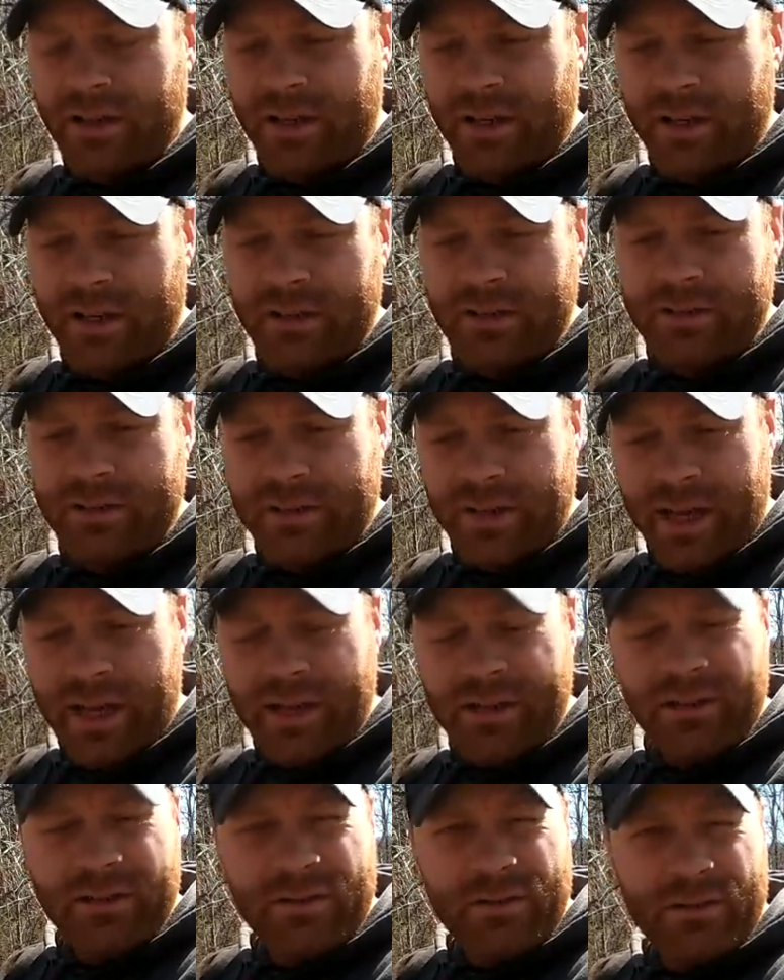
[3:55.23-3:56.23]
Uh,
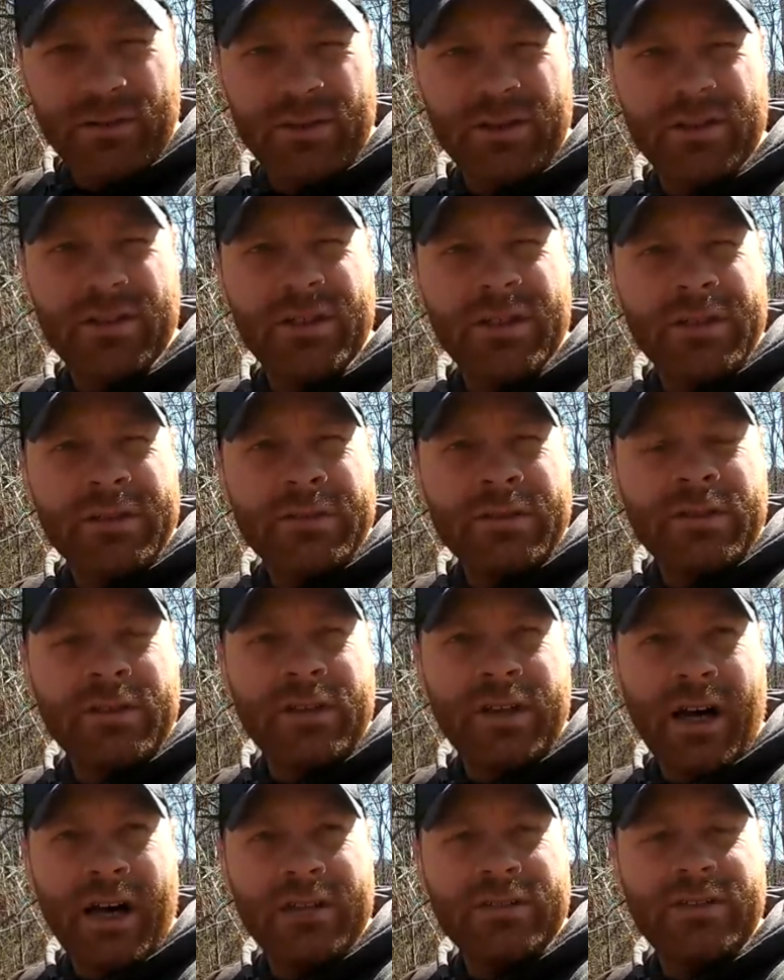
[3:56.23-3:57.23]
Daniel
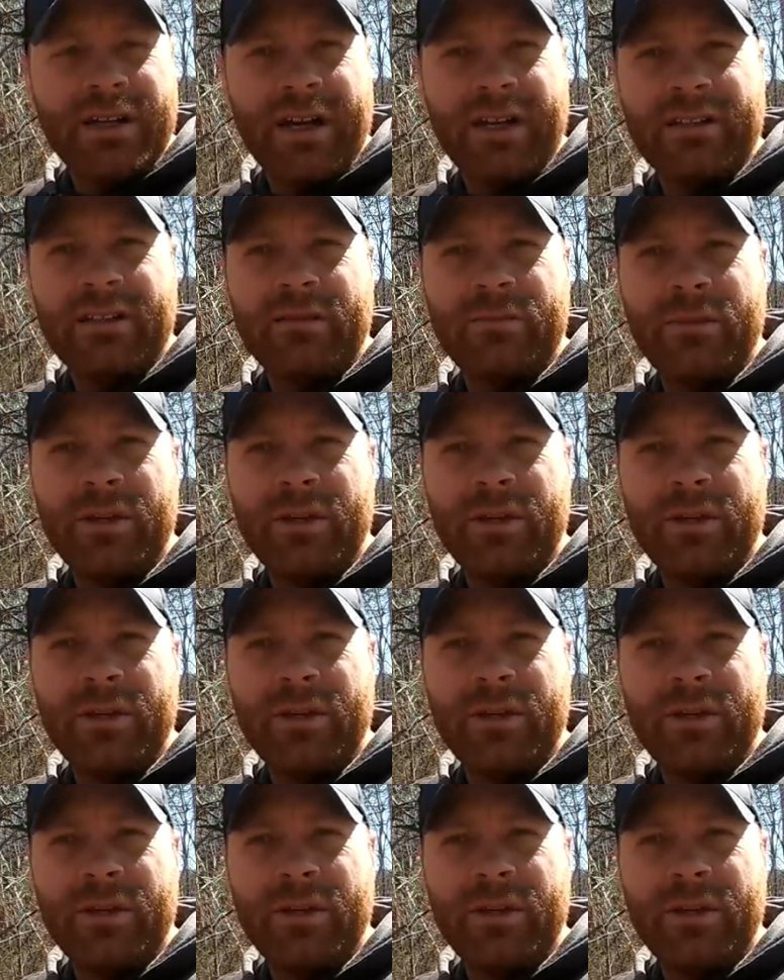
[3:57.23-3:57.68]
contacted